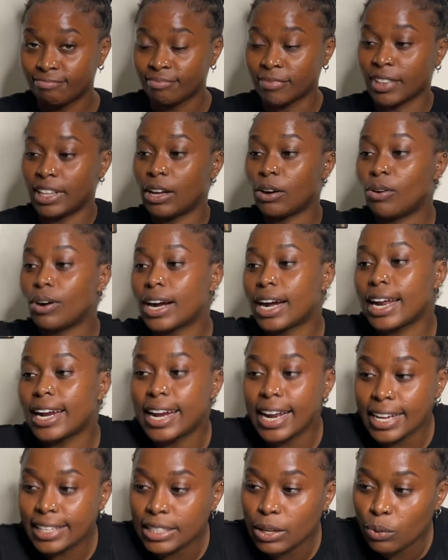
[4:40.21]
the
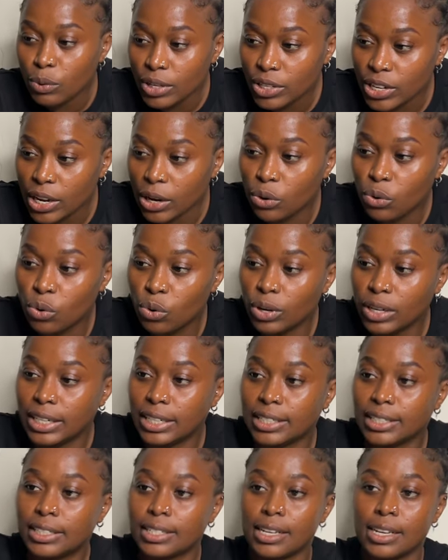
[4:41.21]
organizer, which I
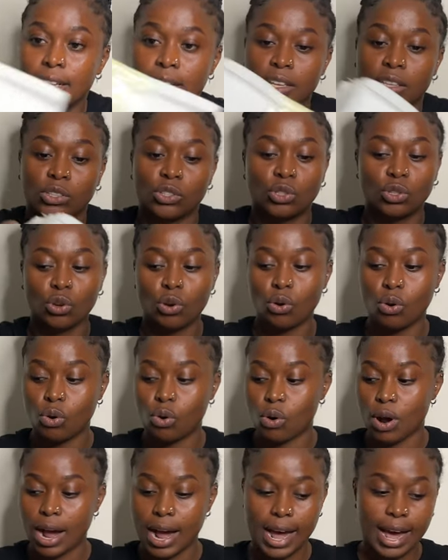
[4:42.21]
couldn't.
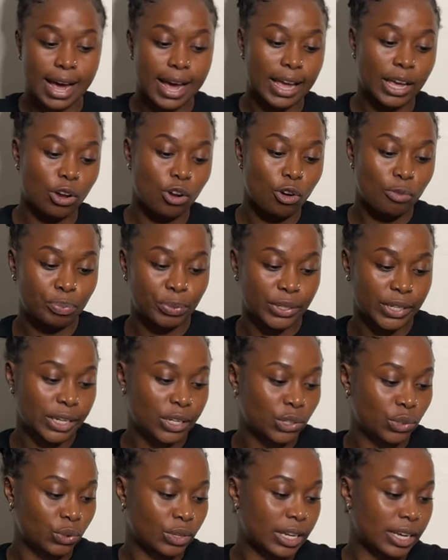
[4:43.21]
So I
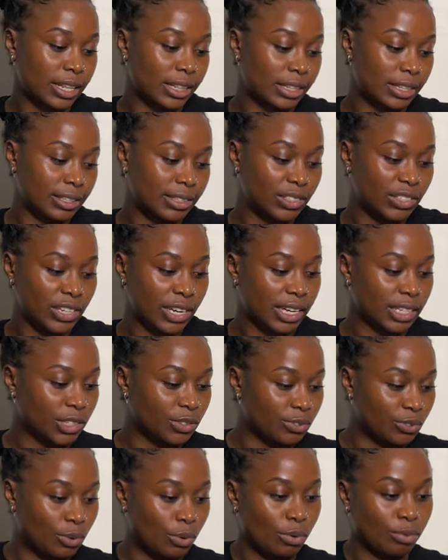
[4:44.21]
opted to get these jars
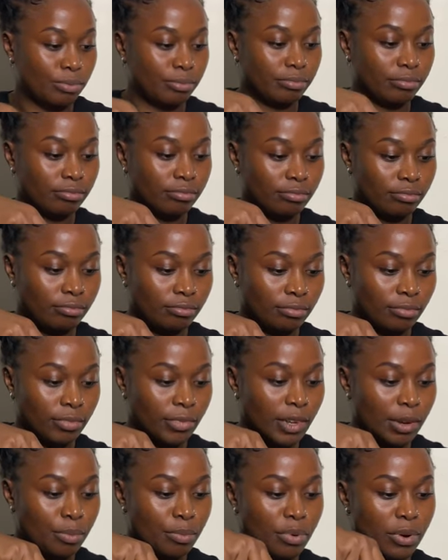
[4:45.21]
from
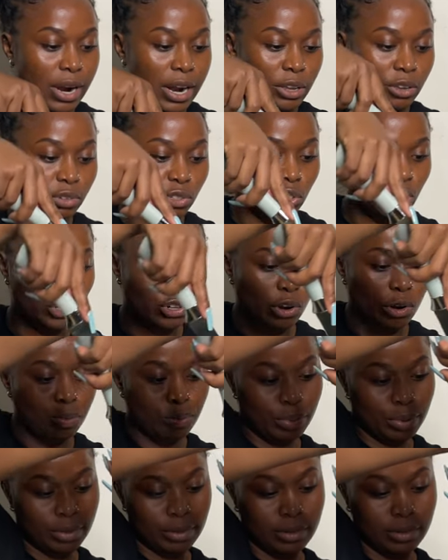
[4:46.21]
Brio's shop.